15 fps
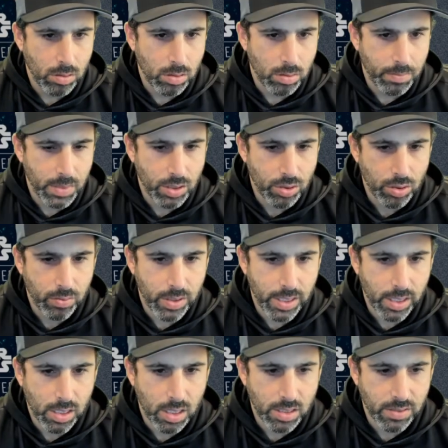I'm not sure why that
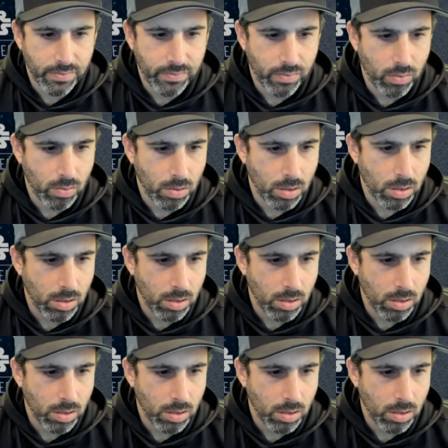costs 4.